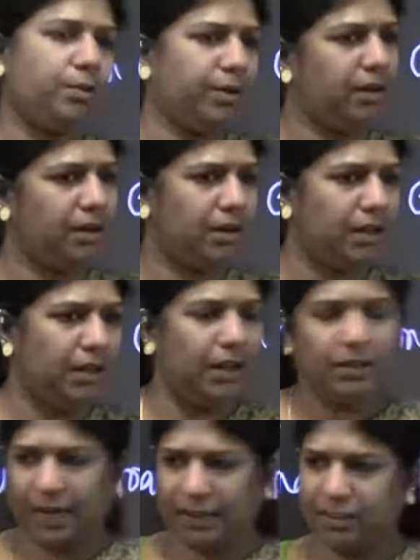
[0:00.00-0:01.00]
world.
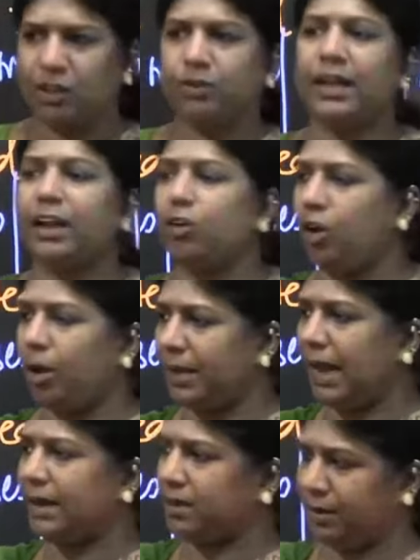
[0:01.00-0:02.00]
That is how their
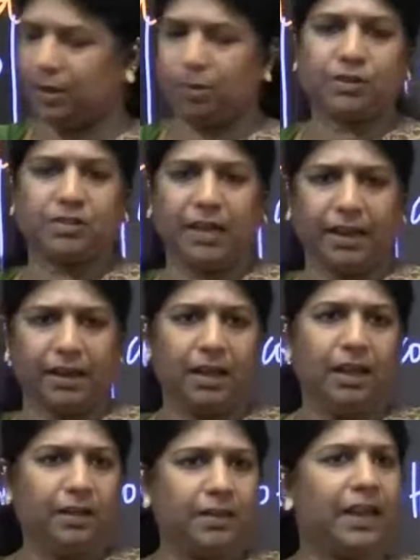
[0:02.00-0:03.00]
economic activity was there.
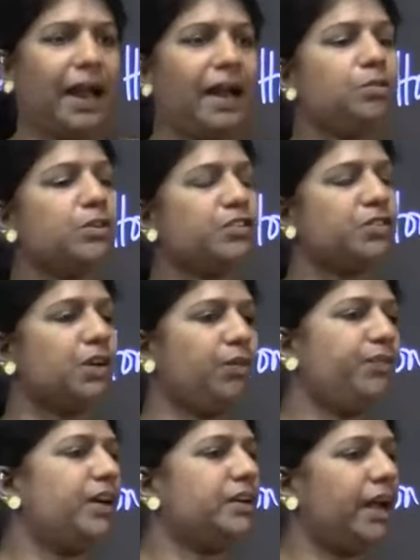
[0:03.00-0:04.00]
The land was so
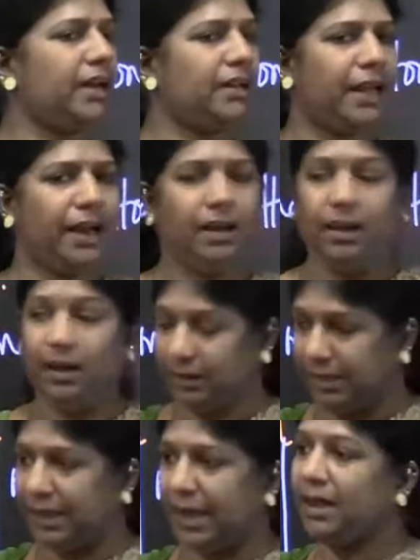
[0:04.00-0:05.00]
fertile that
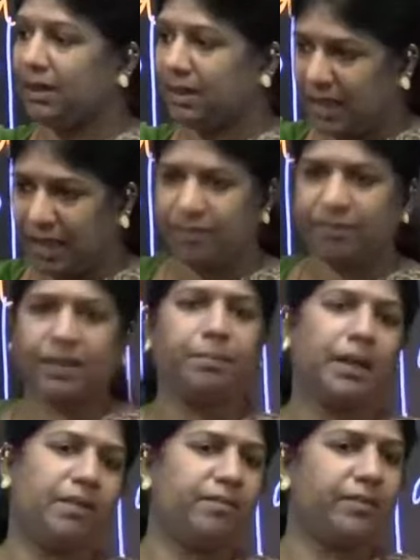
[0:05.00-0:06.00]
the land gave
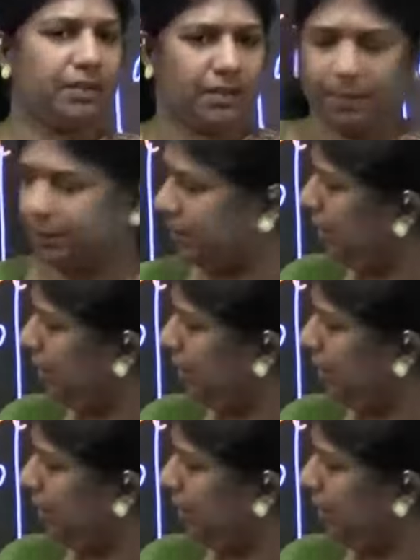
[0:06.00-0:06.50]
them everything.